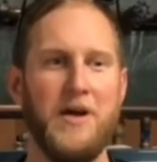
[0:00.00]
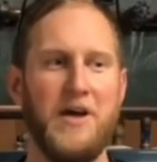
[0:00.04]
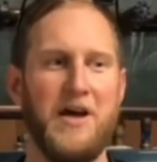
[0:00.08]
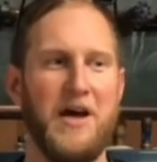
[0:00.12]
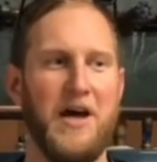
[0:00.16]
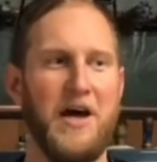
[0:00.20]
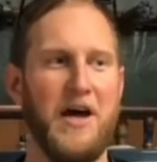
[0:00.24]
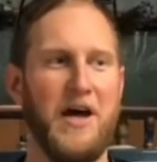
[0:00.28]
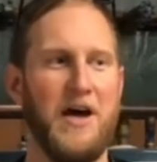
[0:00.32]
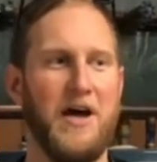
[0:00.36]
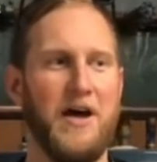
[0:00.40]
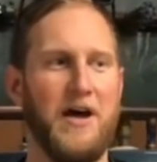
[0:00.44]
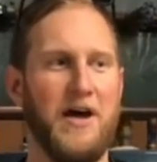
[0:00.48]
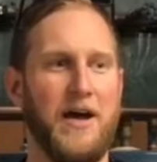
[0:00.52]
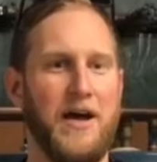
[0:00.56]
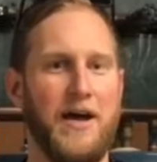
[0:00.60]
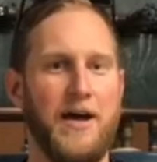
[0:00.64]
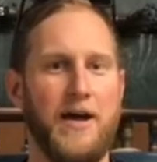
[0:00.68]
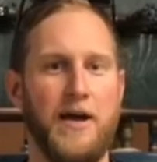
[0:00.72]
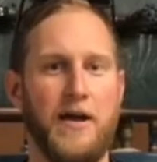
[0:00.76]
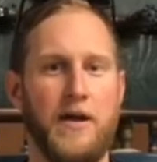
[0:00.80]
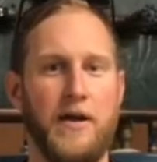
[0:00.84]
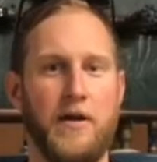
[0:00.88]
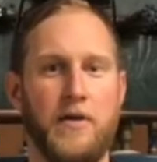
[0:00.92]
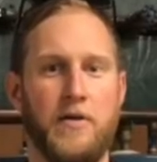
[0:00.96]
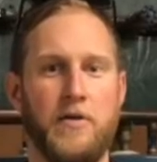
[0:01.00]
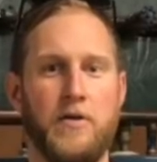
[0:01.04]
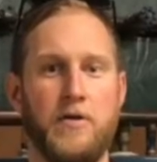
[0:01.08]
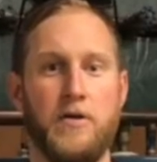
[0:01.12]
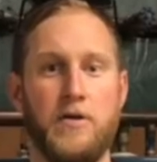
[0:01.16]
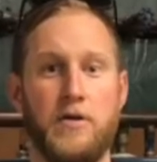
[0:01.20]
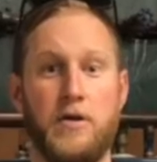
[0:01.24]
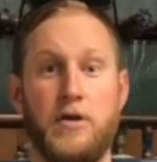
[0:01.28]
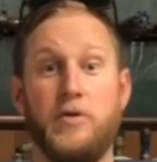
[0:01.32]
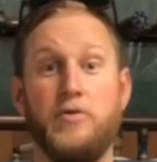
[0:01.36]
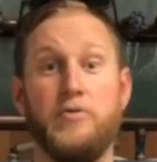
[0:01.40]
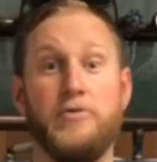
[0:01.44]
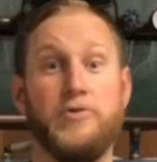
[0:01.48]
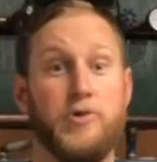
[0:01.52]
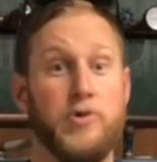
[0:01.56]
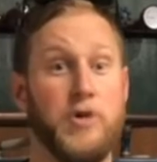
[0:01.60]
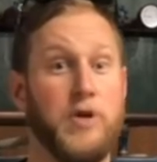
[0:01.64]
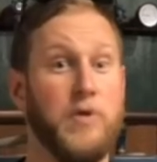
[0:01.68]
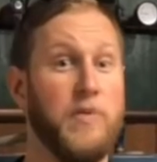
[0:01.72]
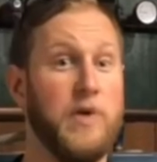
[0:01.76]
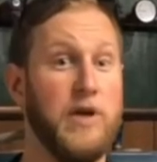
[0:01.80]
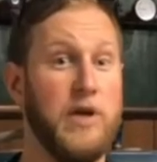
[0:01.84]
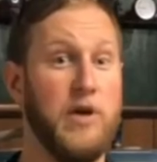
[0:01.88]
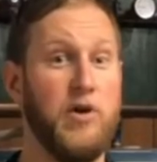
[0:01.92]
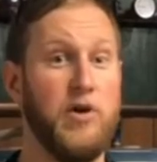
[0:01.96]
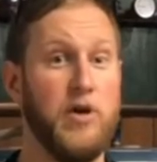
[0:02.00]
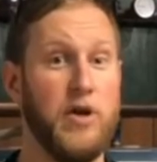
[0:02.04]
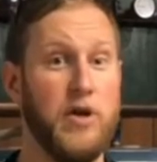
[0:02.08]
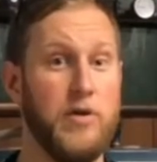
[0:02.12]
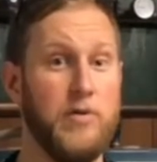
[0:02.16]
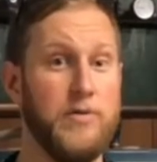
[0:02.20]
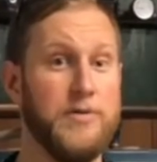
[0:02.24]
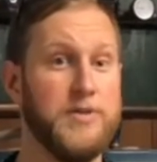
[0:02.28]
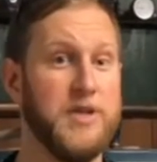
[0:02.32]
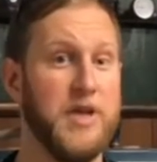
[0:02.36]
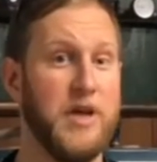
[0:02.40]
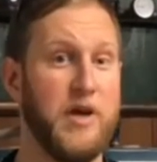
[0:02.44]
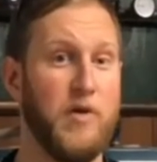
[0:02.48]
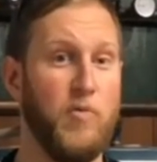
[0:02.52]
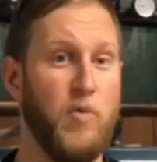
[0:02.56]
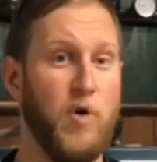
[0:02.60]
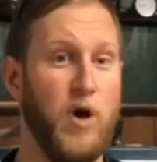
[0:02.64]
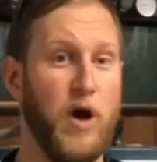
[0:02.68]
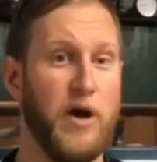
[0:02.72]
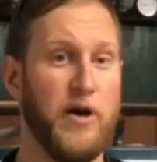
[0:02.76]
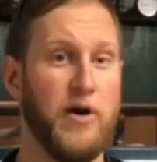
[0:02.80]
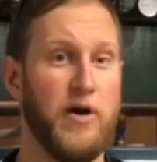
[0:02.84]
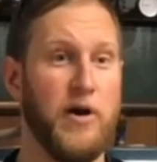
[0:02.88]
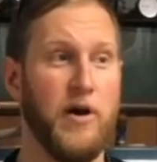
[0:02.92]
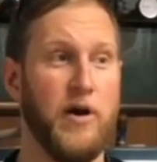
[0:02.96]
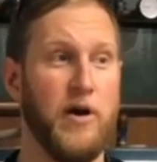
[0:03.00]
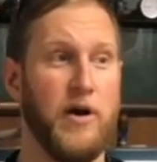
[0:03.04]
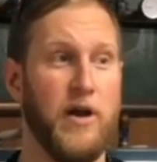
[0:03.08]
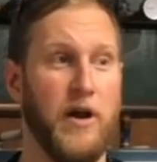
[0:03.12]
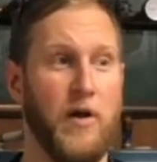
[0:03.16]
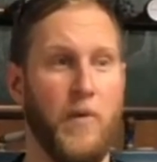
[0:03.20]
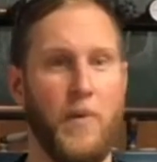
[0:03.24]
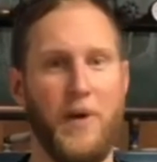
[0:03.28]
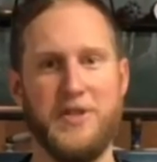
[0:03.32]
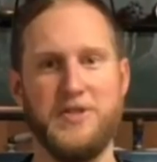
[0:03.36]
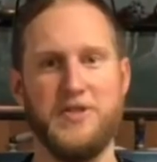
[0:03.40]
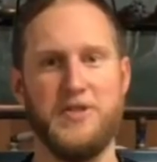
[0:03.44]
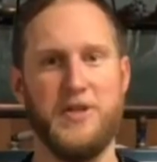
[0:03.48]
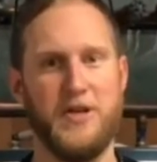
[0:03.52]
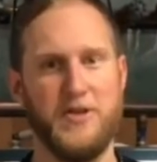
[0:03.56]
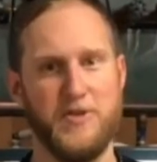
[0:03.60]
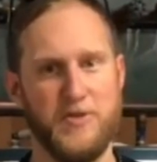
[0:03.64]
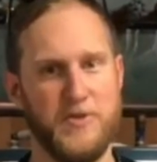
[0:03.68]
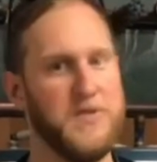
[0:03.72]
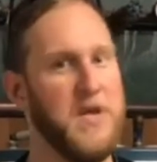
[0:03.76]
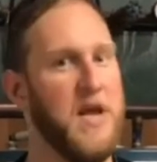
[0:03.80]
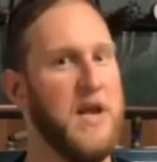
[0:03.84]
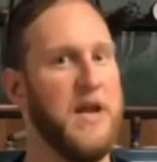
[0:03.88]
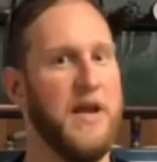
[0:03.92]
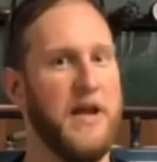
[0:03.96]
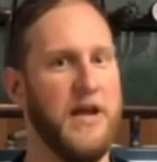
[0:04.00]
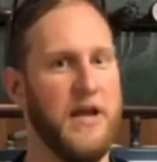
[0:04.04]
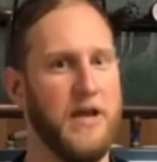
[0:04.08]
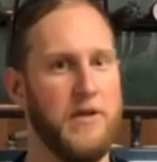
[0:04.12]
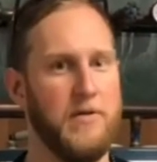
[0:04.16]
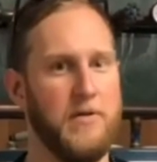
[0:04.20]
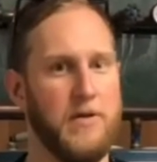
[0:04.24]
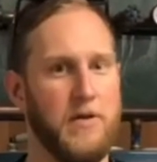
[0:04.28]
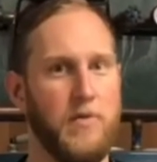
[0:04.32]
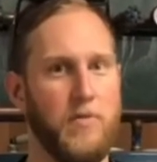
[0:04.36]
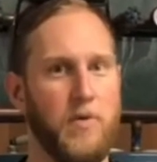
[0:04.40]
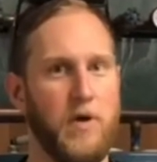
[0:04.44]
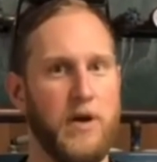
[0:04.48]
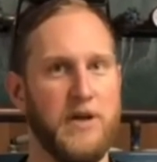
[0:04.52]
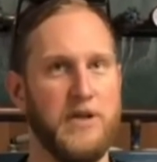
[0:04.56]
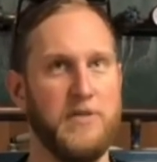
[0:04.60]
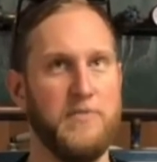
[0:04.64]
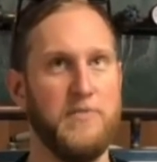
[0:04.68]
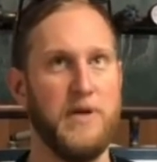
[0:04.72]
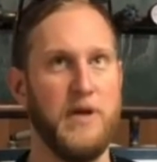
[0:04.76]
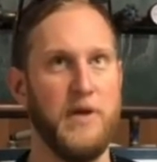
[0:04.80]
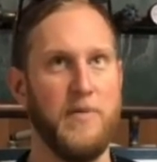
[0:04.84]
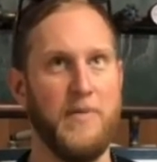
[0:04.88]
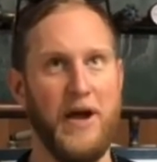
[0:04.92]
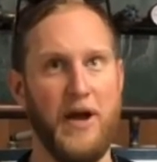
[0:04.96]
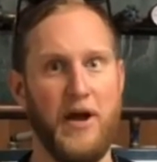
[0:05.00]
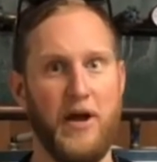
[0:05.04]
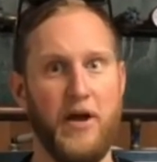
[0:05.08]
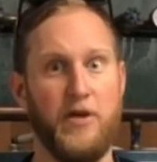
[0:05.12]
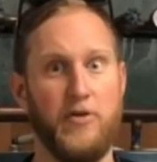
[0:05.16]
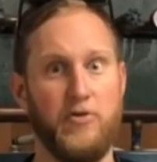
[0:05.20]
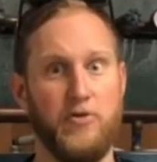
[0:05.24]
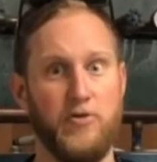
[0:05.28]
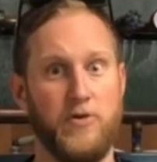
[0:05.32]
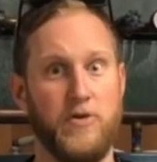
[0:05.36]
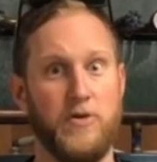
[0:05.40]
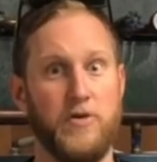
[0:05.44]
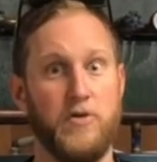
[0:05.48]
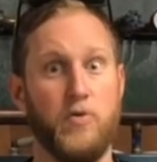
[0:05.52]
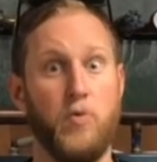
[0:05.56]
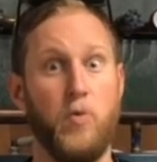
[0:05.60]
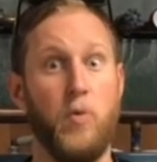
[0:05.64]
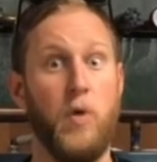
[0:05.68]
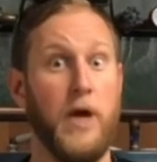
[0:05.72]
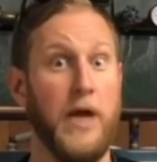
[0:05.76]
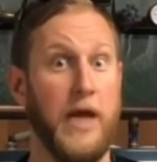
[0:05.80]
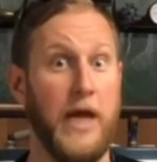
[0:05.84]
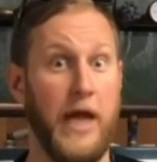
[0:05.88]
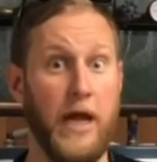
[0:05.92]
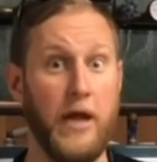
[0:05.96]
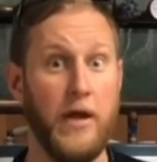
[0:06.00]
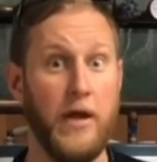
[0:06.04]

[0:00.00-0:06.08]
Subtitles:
And usually when you're using water in a residential setting, you want it to be at about 120.